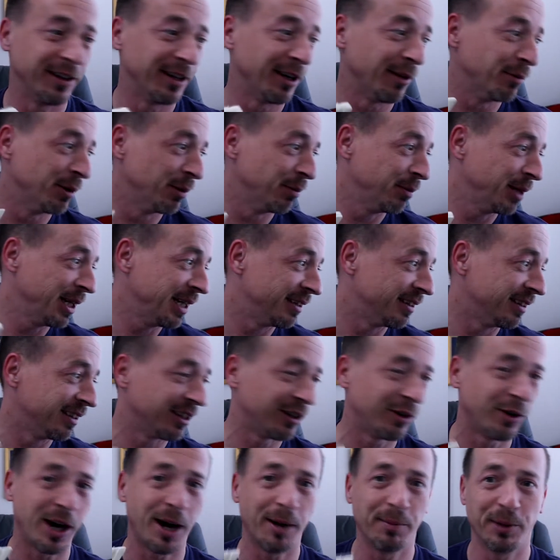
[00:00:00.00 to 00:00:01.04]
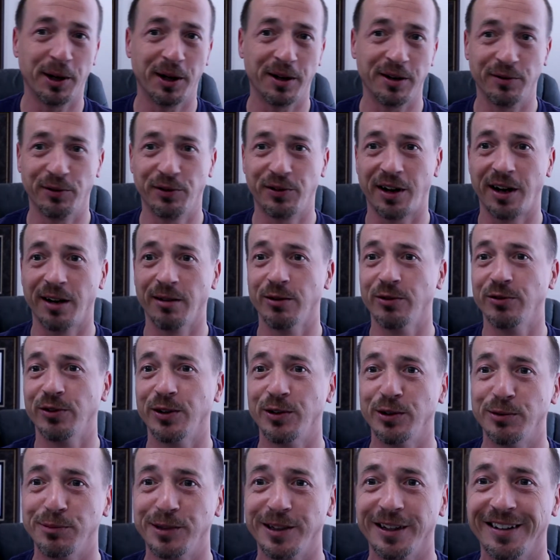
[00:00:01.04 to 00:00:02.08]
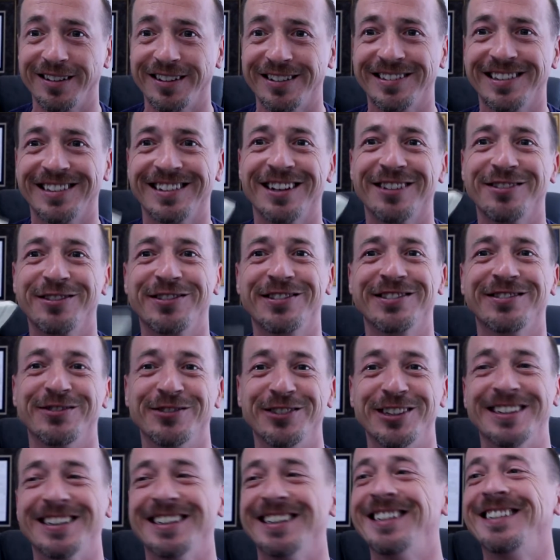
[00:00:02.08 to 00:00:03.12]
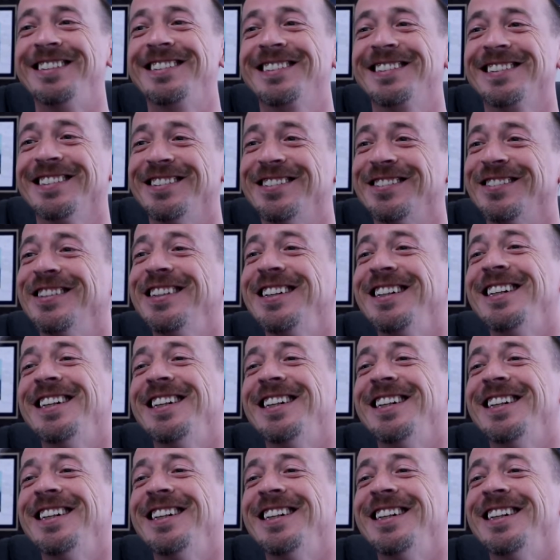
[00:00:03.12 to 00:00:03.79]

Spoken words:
I've been beating the crap out of styrofoam and other stuff with this, so